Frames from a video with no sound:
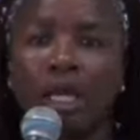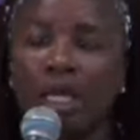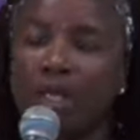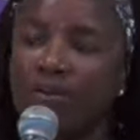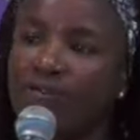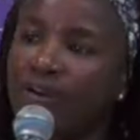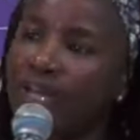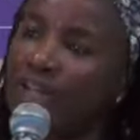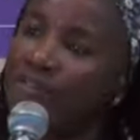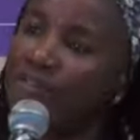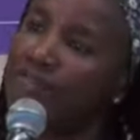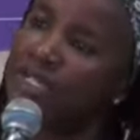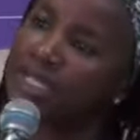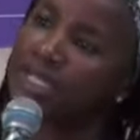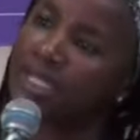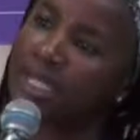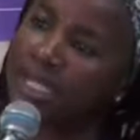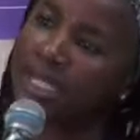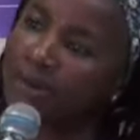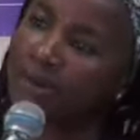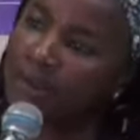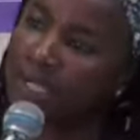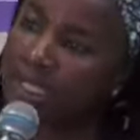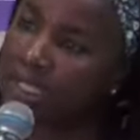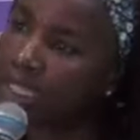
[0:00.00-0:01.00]
And why do you say
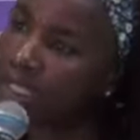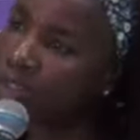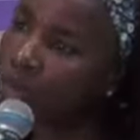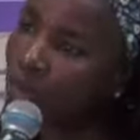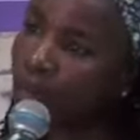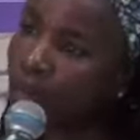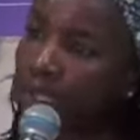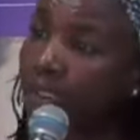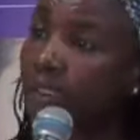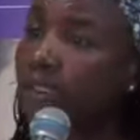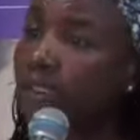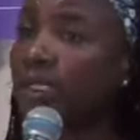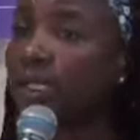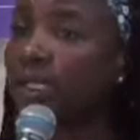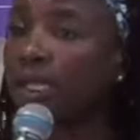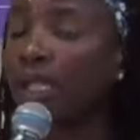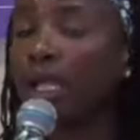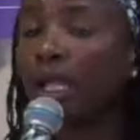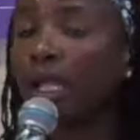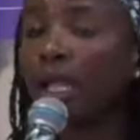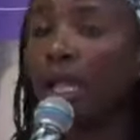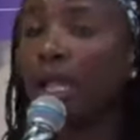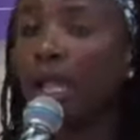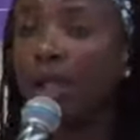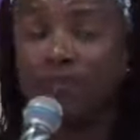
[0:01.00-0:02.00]
the one that one?
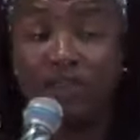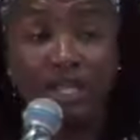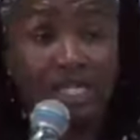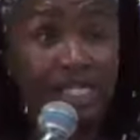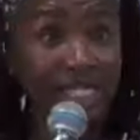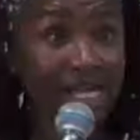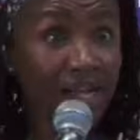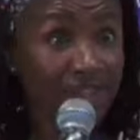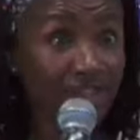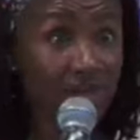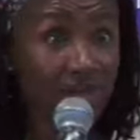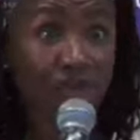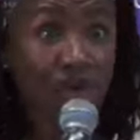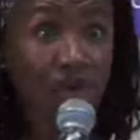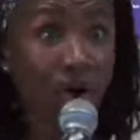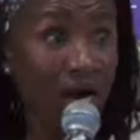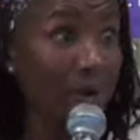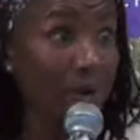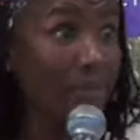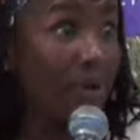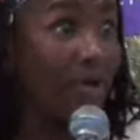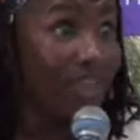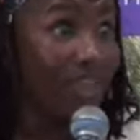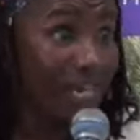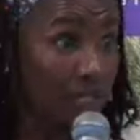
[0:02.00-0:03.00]
There's nothing
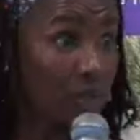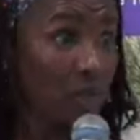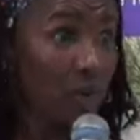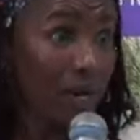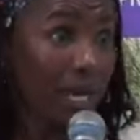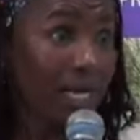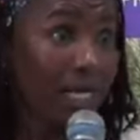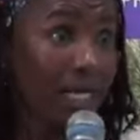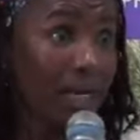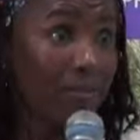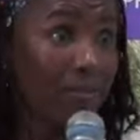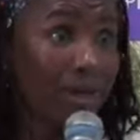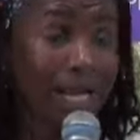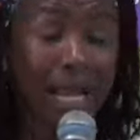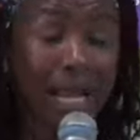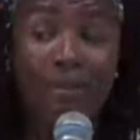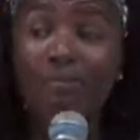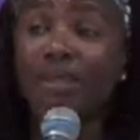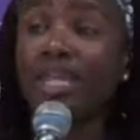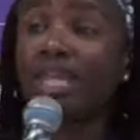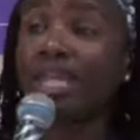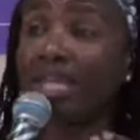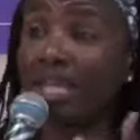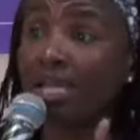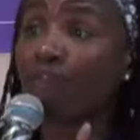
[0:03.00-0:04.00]
wrong about that one, but
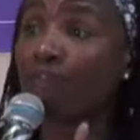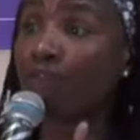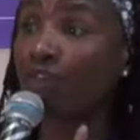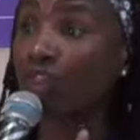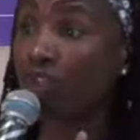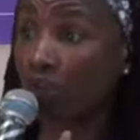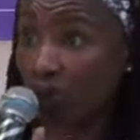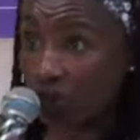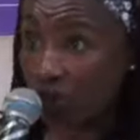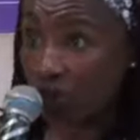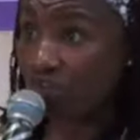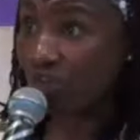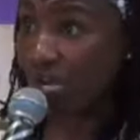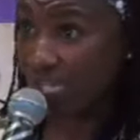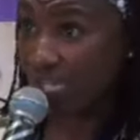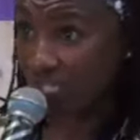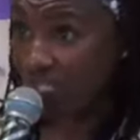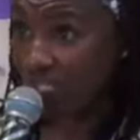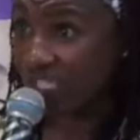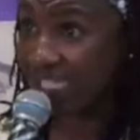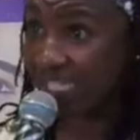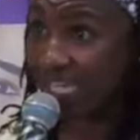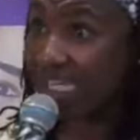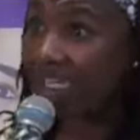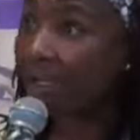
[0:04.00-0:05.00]
I'm here for the
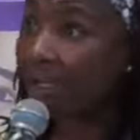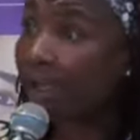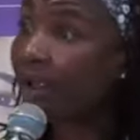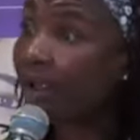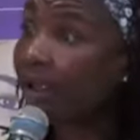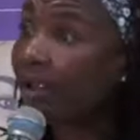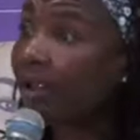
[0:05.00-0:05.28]
construction tender.